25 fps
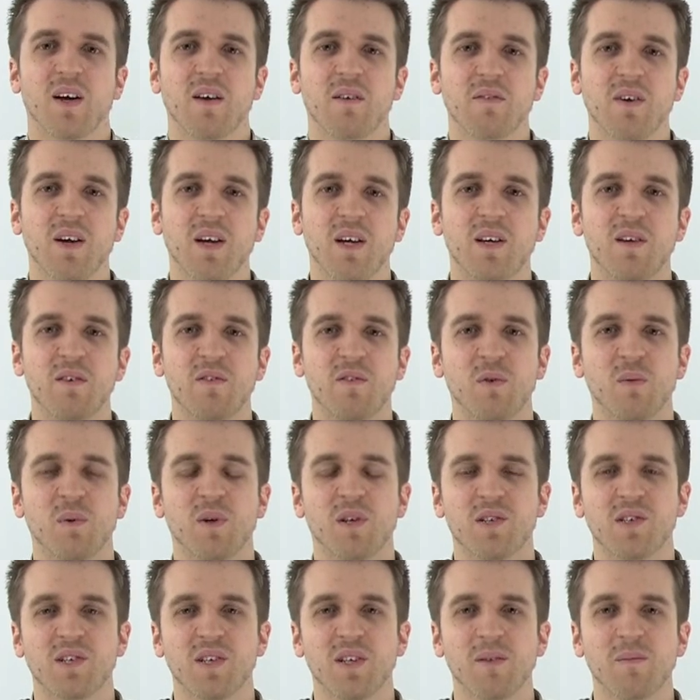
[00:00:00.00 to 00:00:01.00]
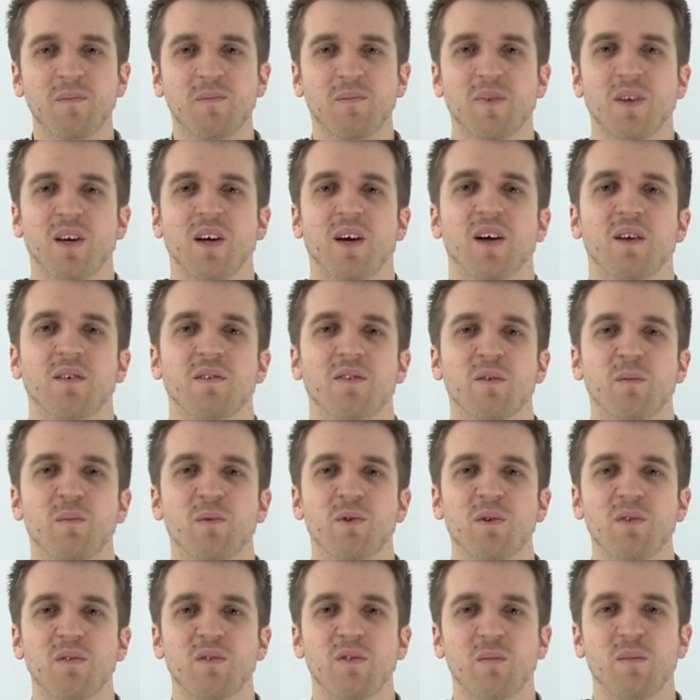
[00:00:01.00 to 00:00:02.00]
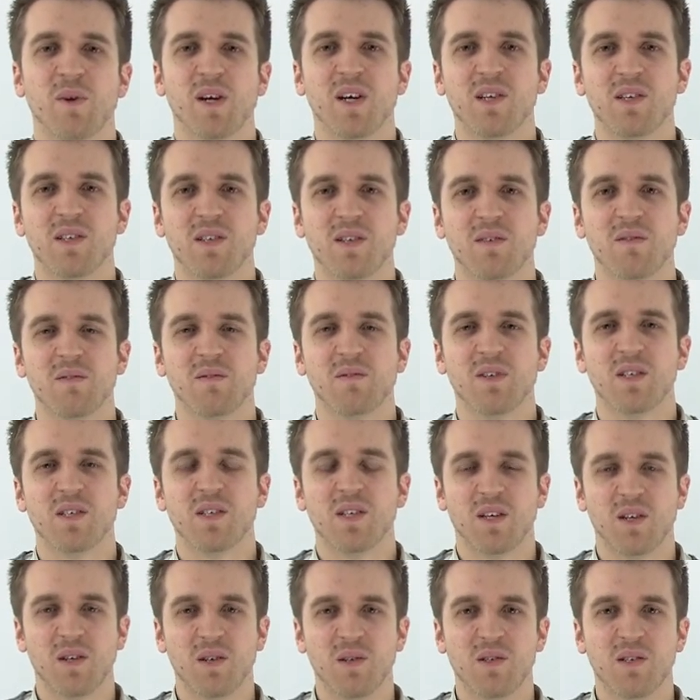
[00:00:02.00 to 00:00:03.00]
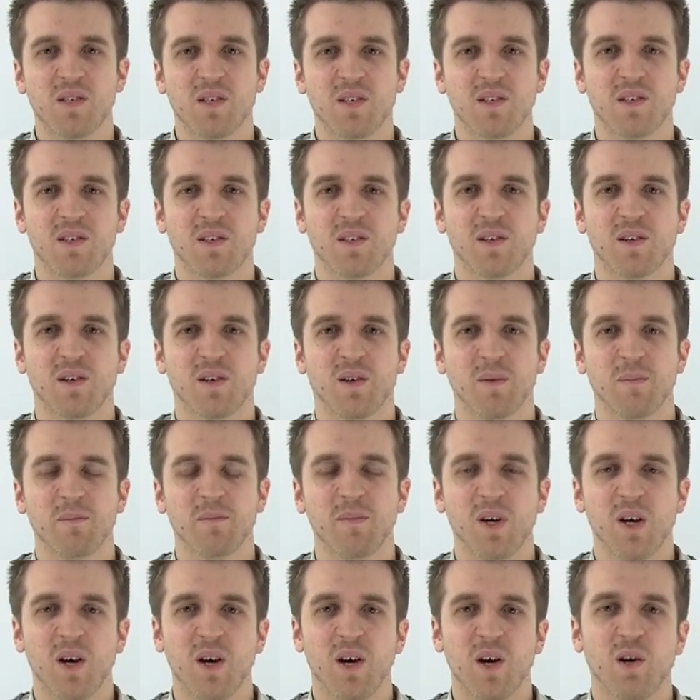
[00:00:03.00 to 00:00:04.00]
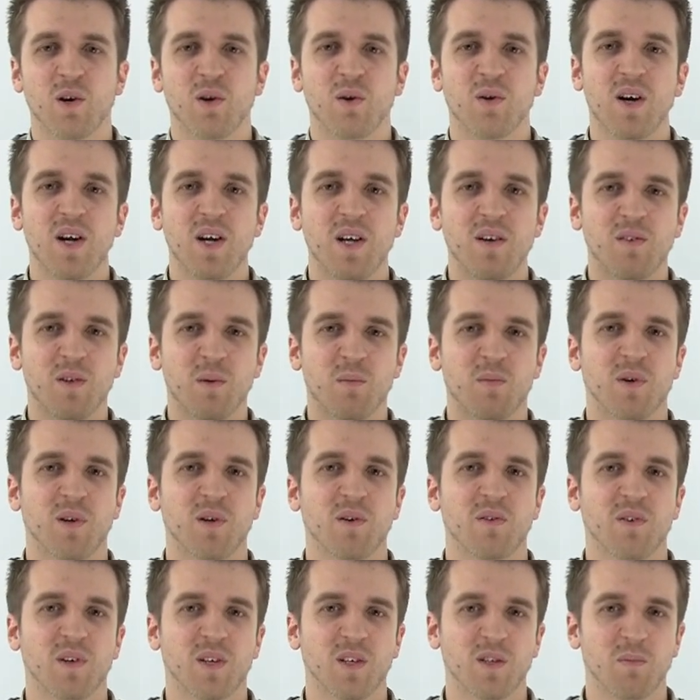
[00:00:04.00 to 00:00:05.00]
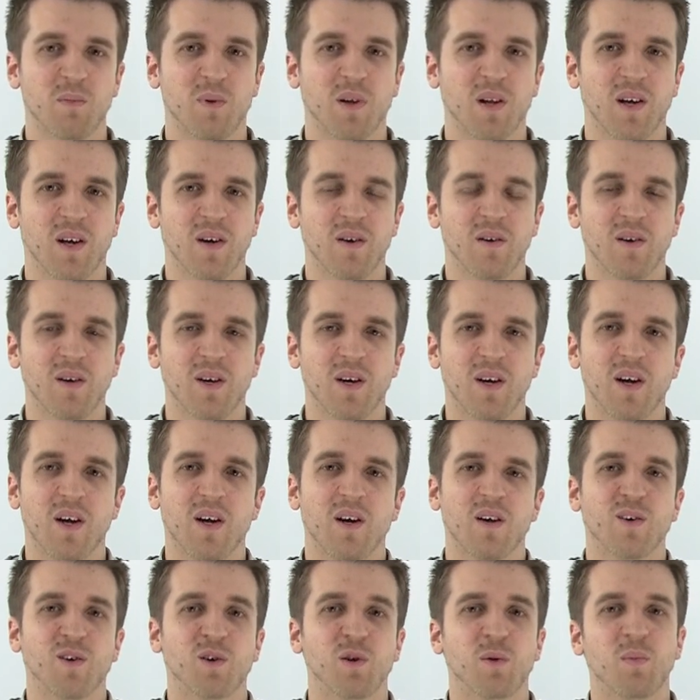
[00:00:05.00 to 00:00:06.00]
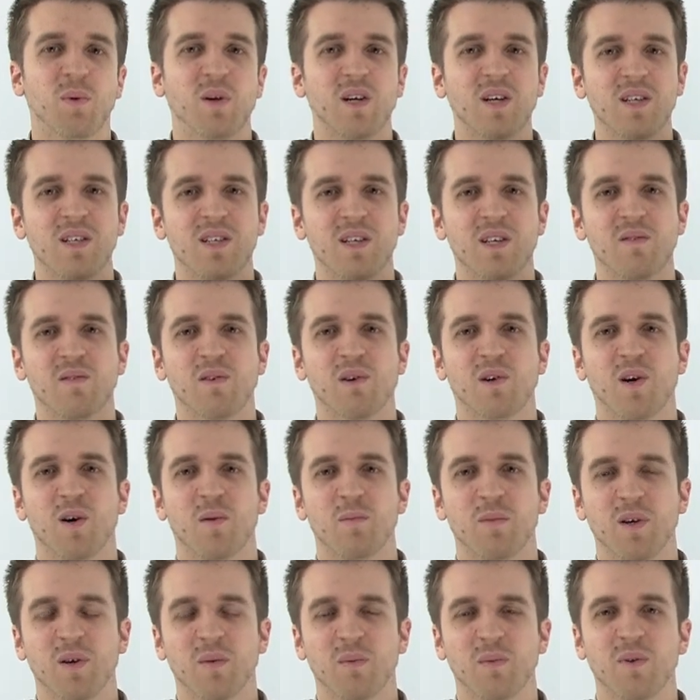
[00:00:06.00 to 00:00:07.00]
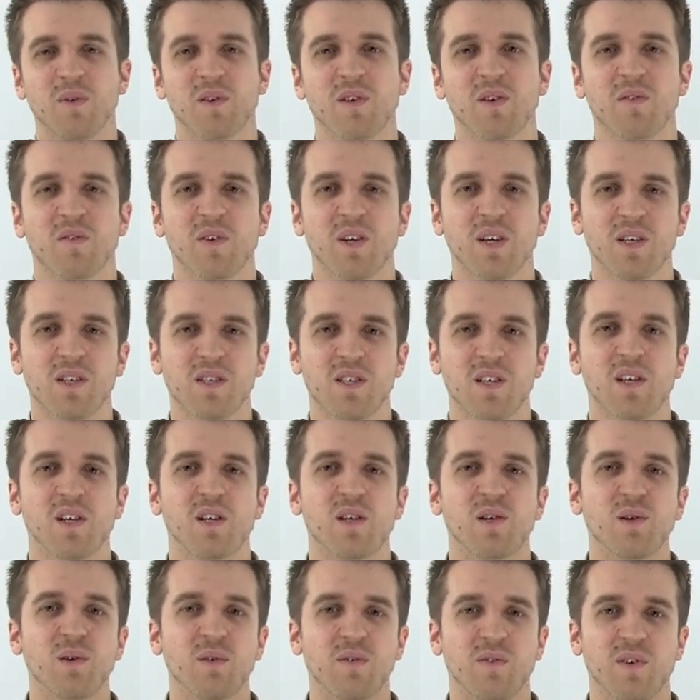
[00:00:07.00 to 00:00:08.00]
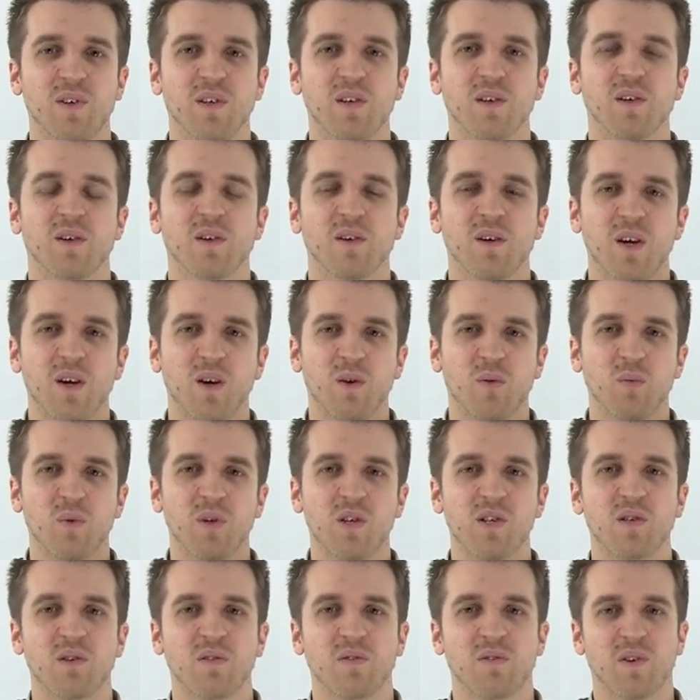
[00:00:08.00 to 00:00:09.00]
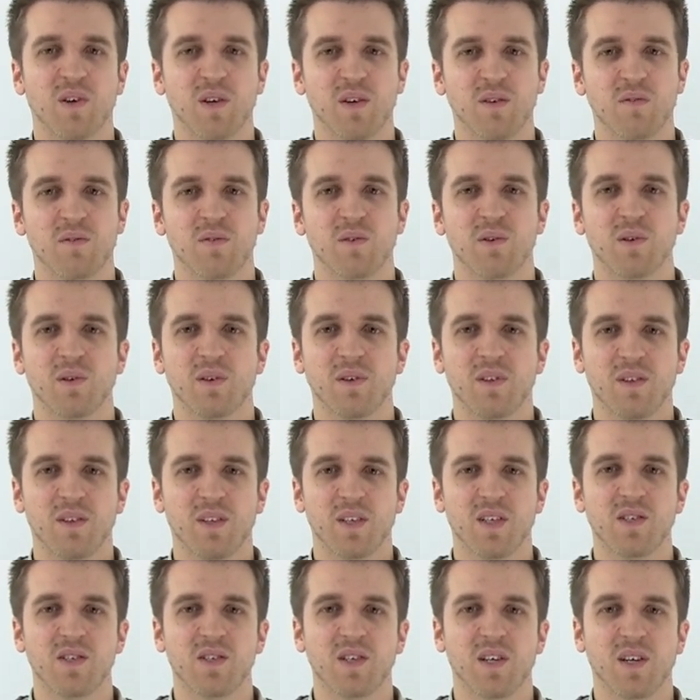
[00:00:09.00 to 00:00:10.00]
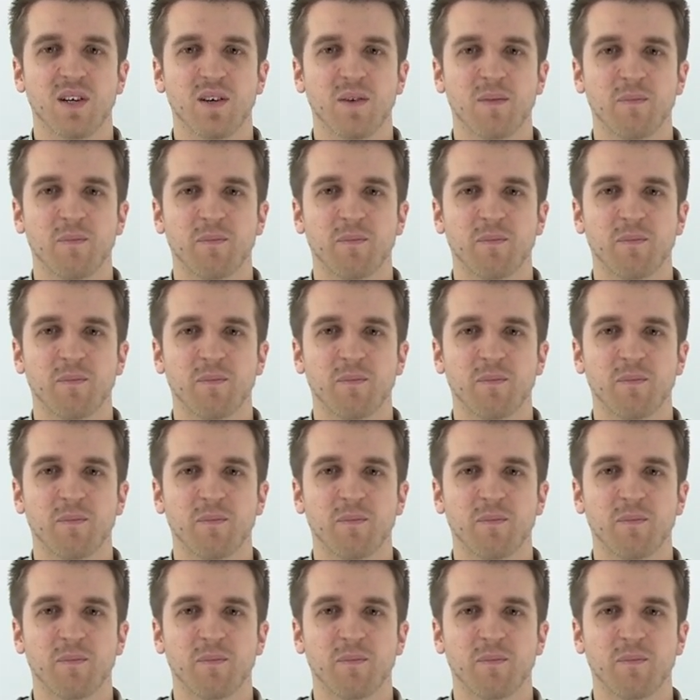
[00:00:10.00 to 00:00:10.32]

Thank you for watching, and for more information, visit koozai.com or any of the profiles below, or please leave a comment with the things that you feel we should fight for this year.